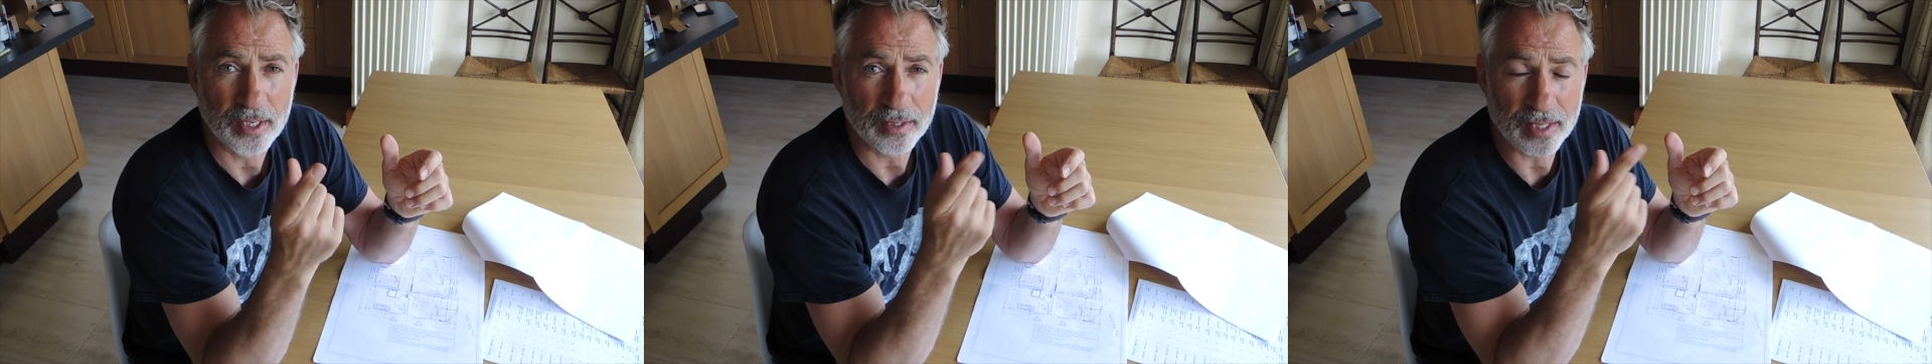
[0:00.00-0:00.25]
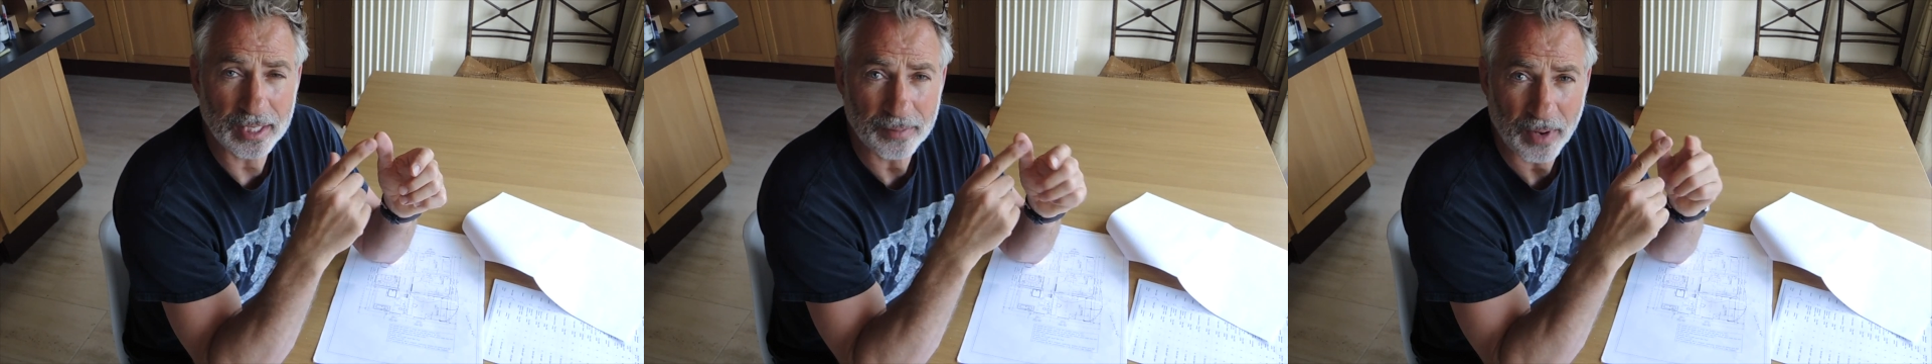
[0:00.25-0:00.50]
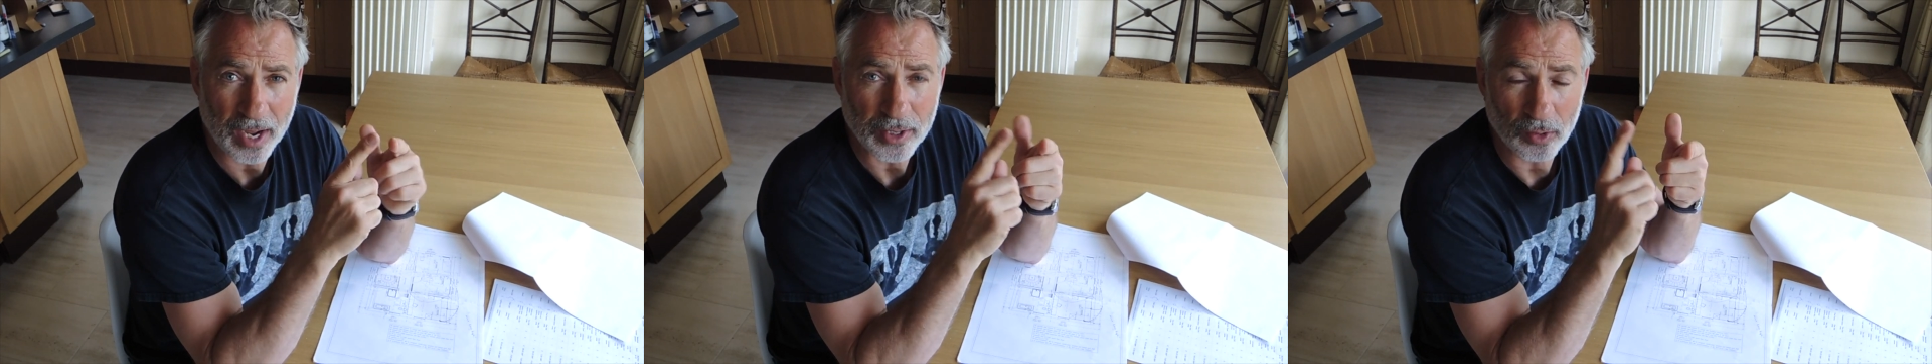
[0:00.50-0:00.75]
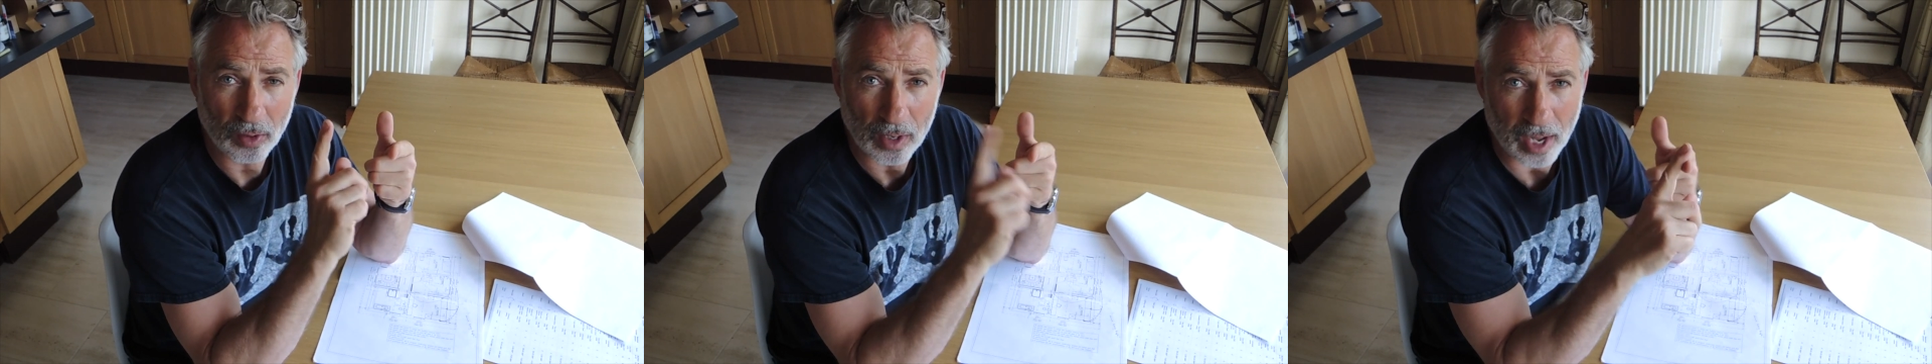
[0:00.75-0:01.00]
Think about
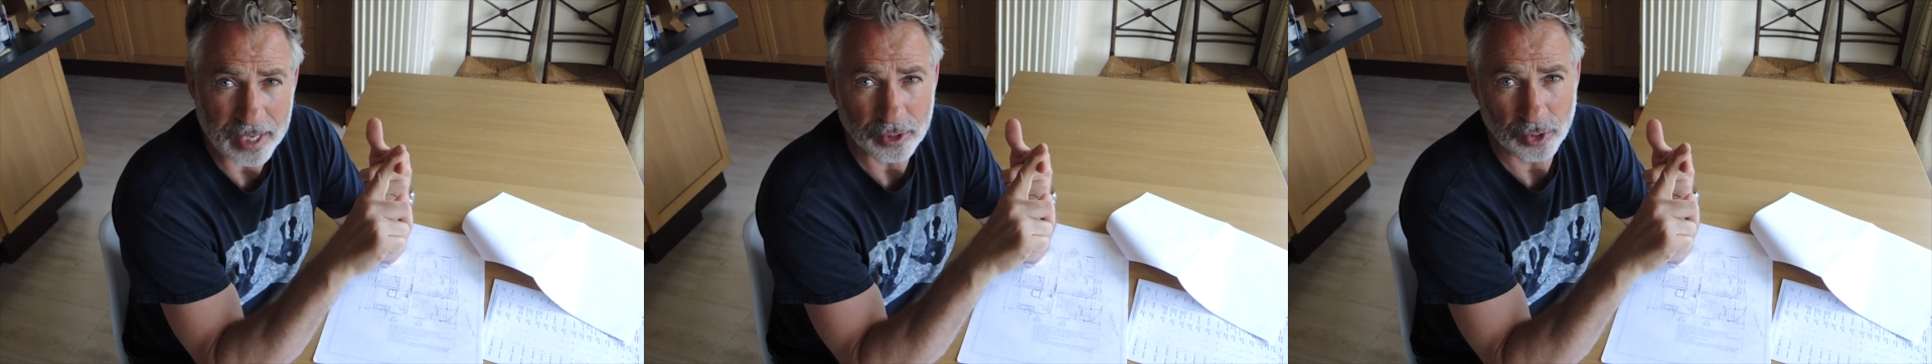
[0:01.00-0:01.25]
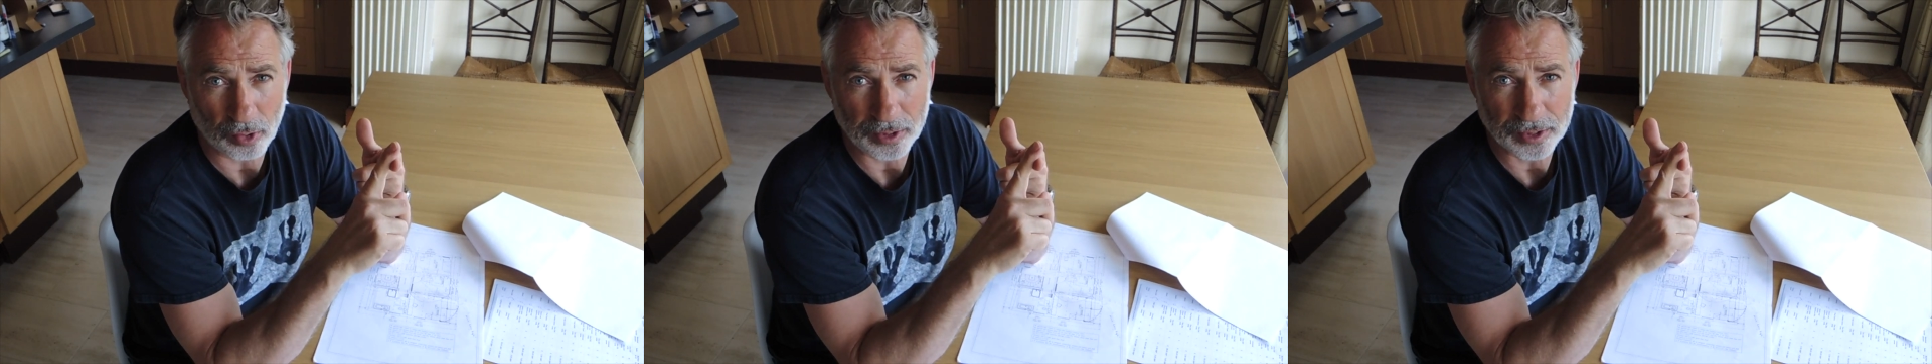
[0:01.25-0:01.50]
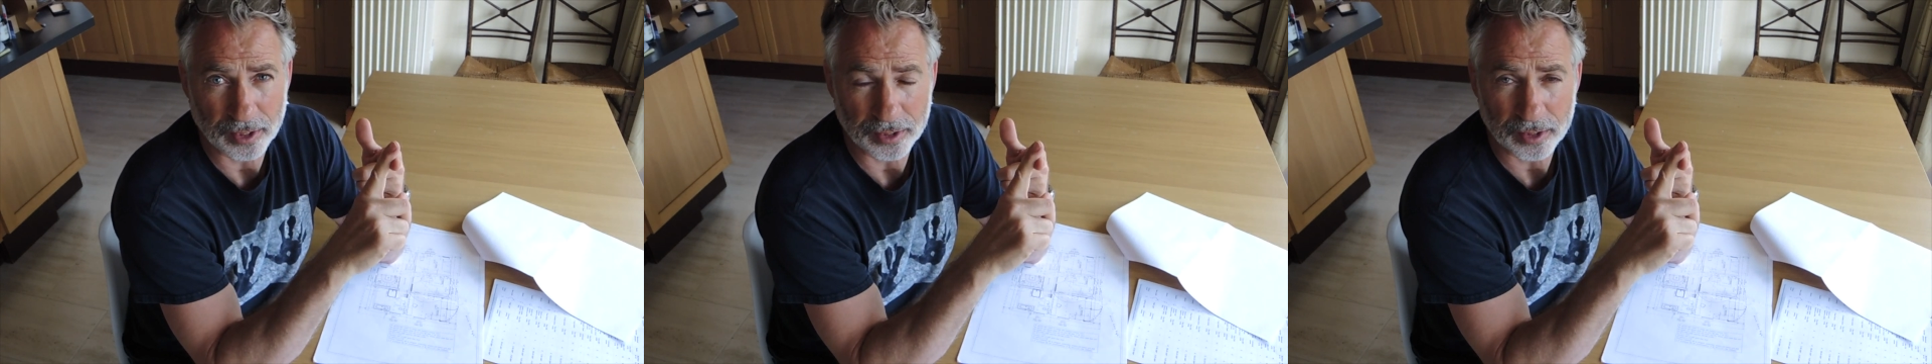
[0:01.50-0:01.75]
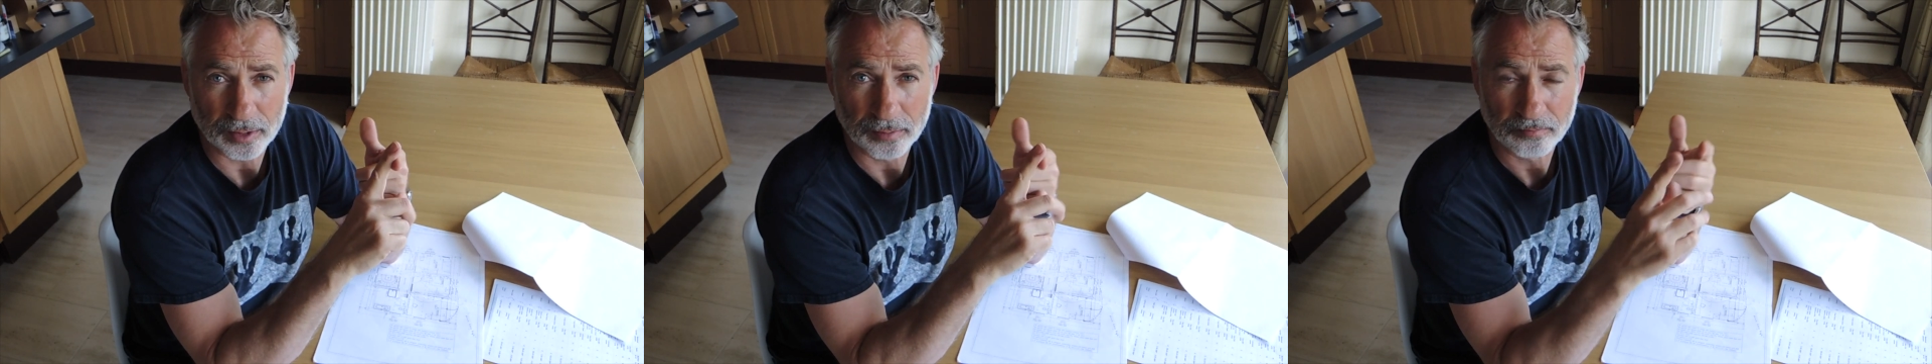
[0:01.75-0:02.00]
your light
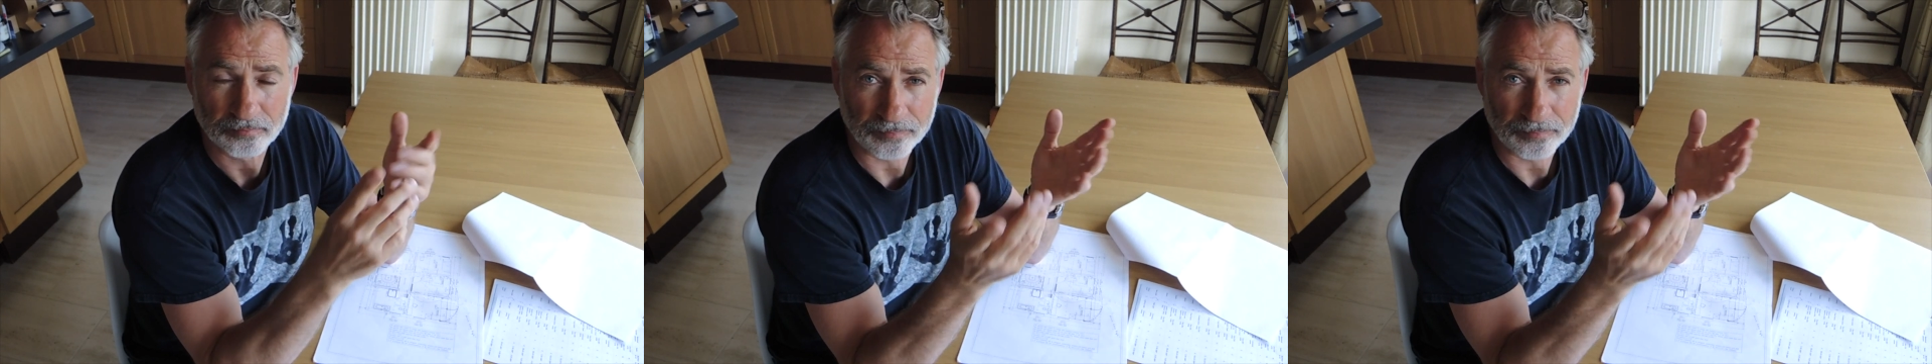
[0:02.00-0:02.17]
choices.